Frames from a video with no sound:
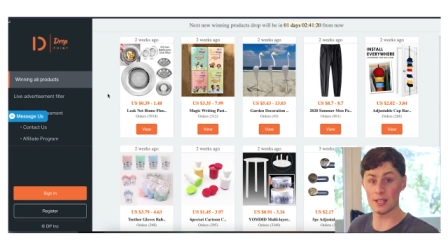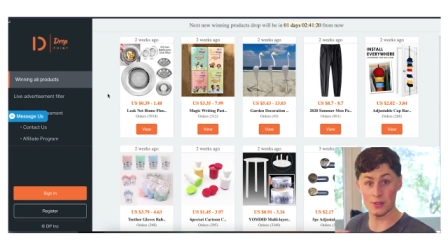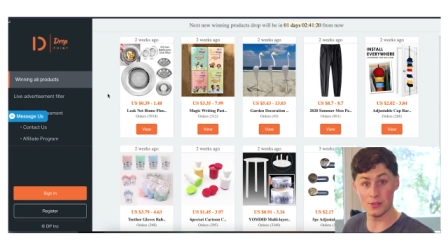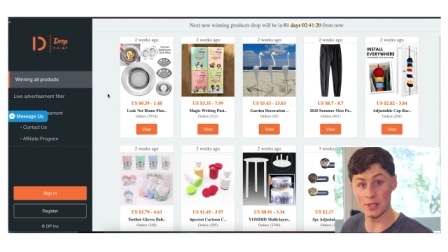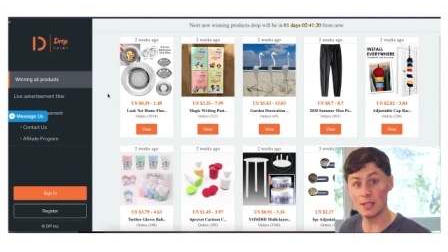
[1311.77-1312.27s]

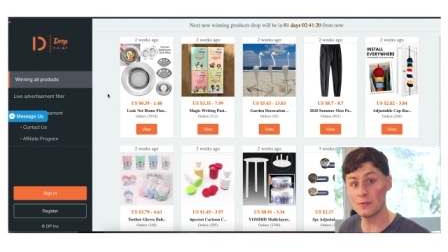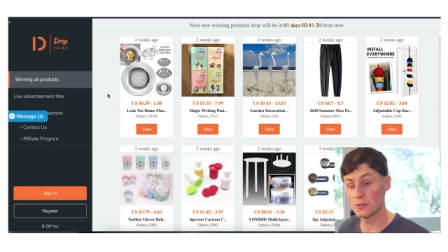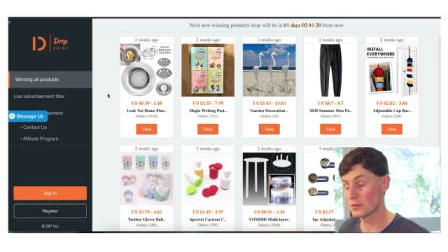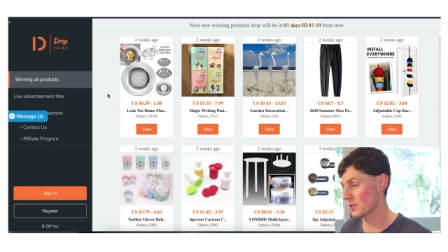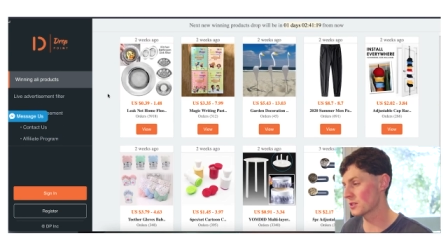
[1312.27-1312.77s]
like Thieve
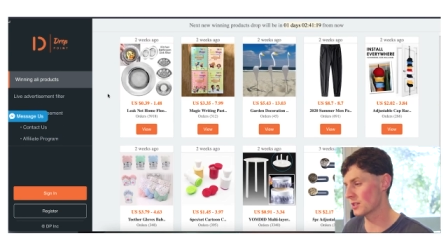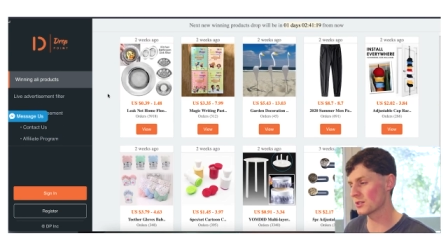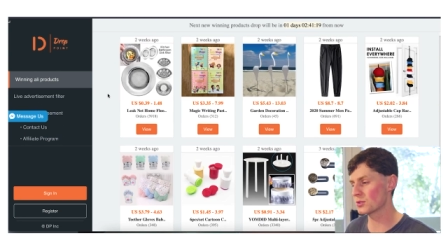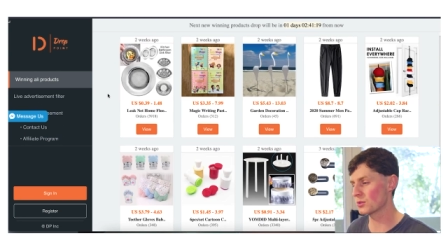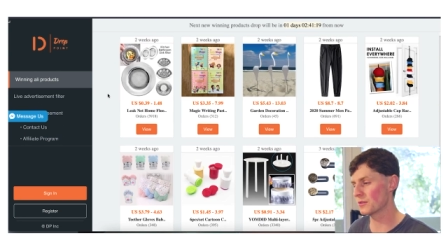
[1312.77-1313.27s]
for this
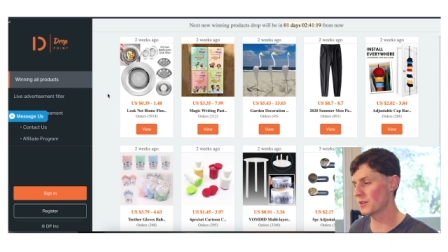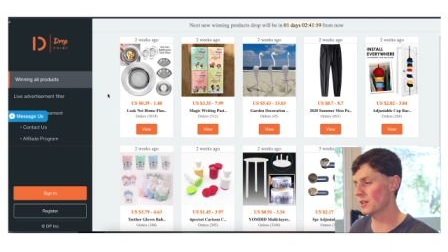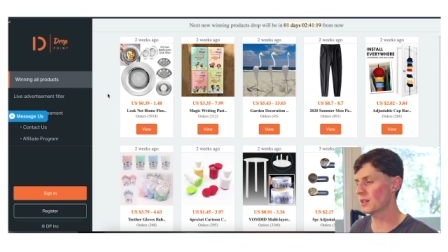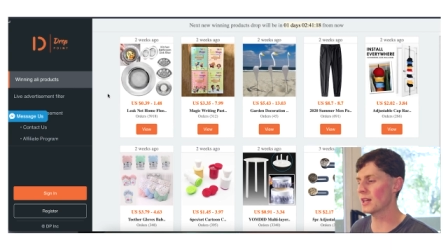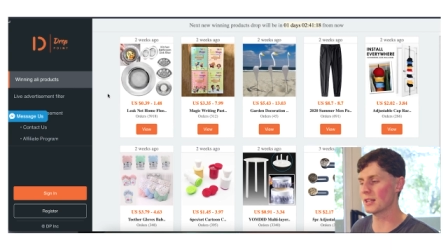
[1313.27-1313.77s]
sort of
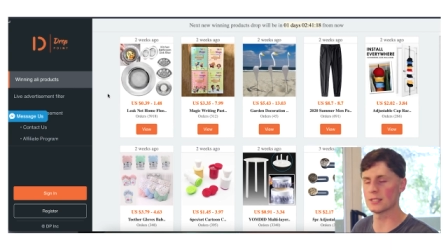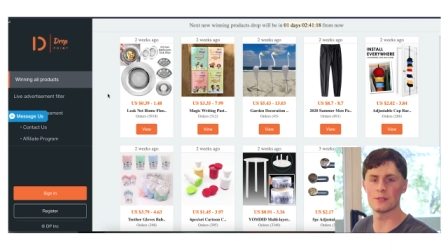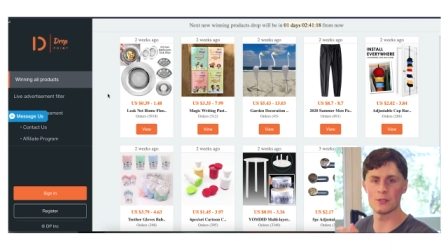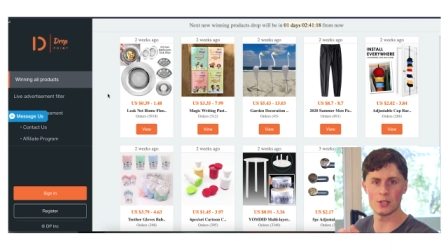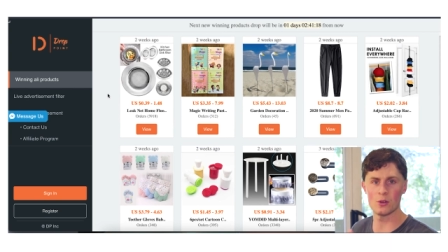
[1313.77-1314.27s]
thing, and I
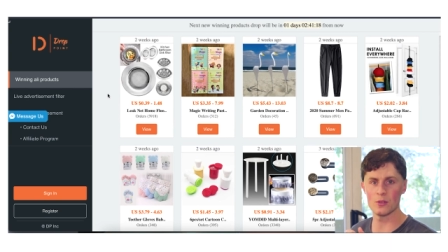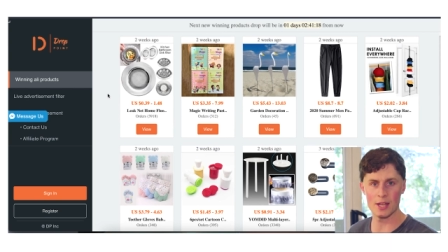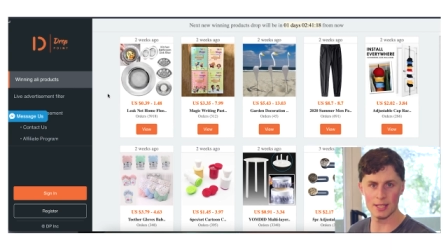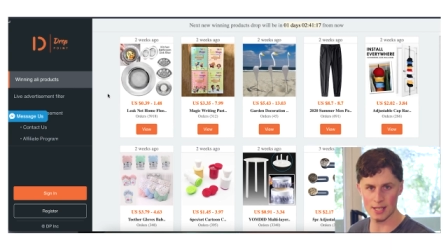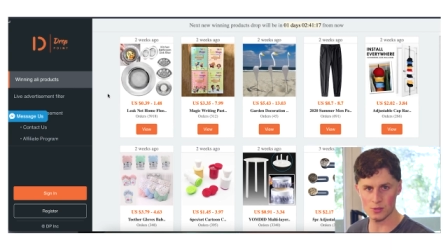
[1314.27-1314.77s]
did a video on
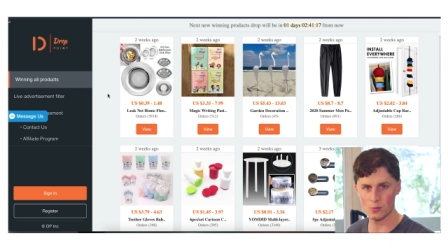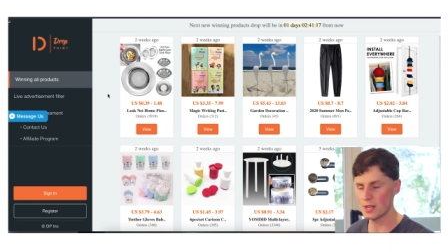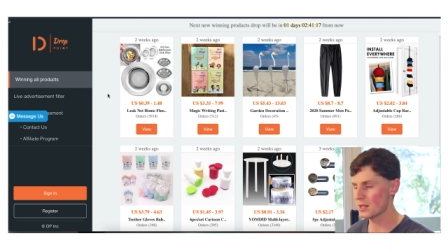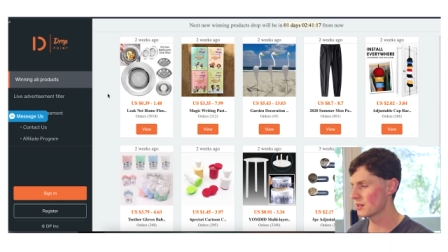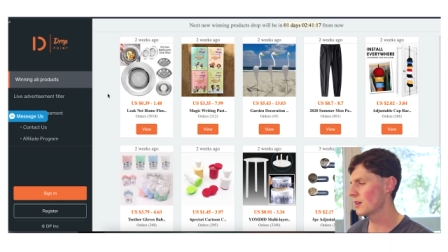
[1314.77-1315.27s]
that last
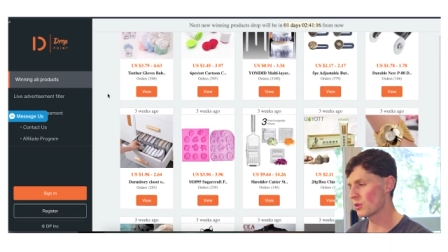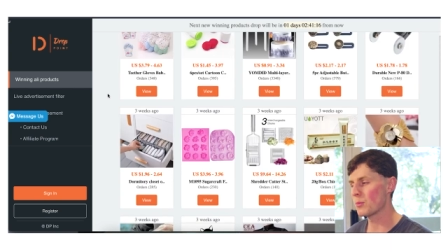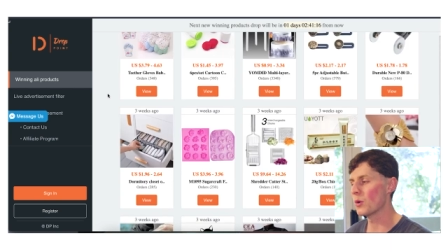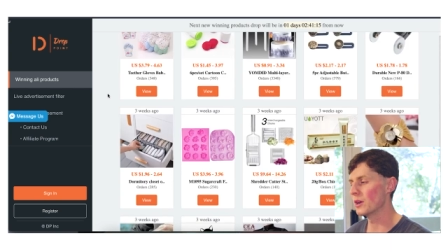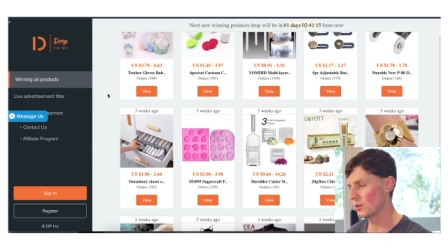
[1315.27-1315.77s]
week.
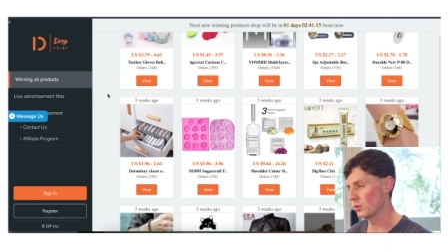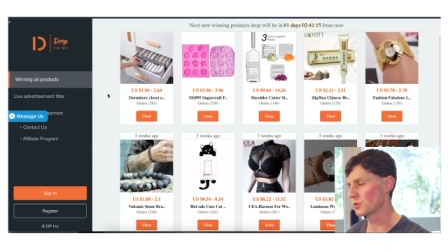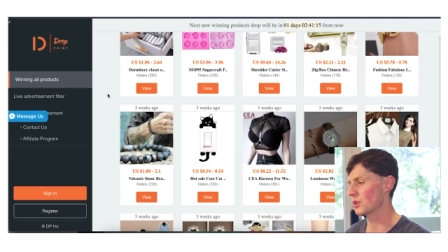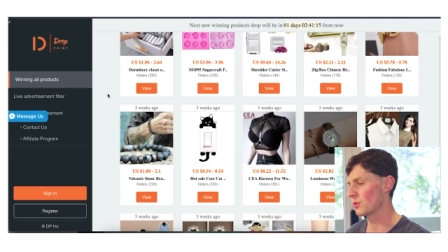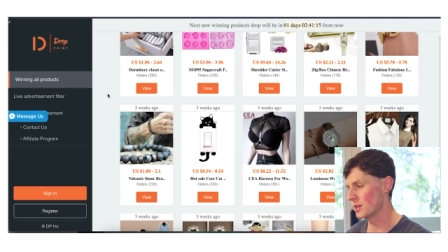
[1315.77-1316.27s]
Drop Point
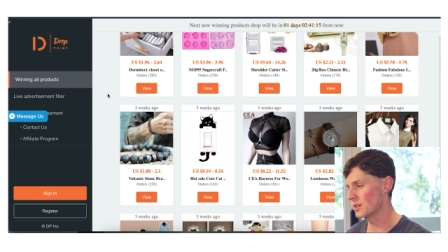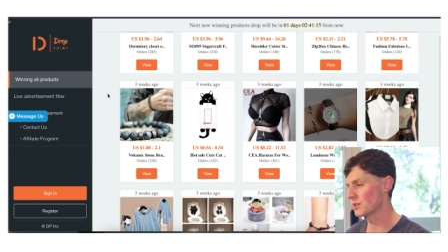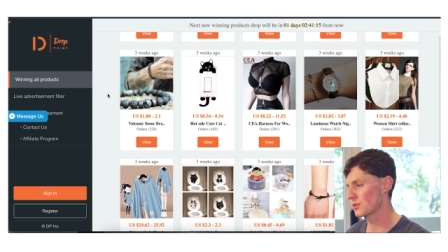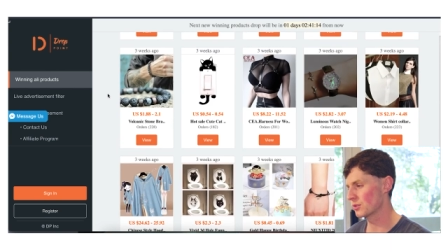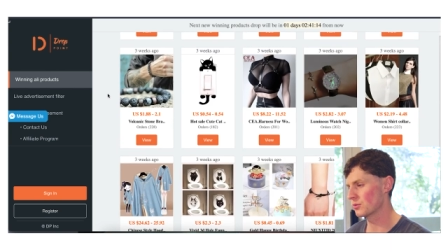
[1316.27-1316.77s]
also
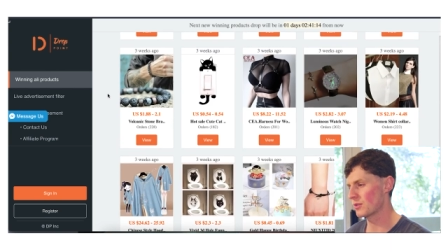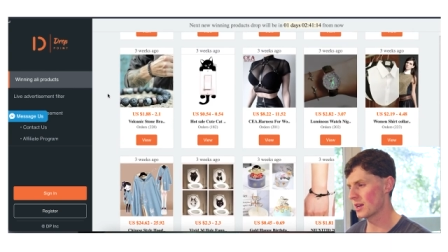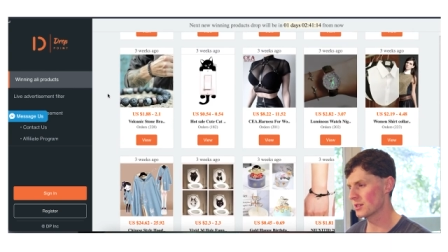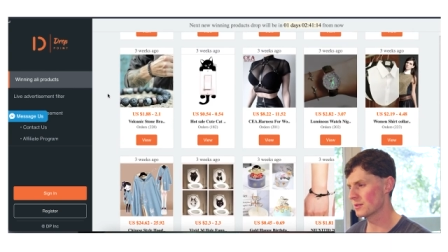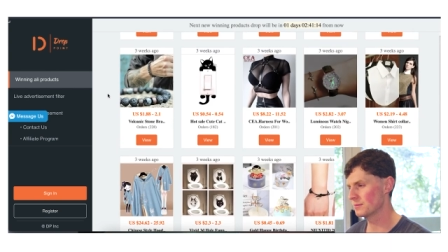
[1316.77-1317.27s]
is
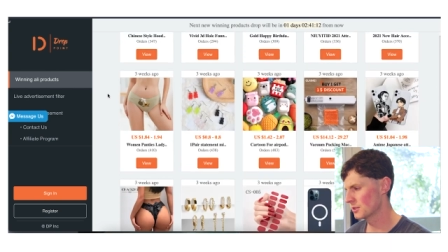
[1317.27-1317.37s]
great.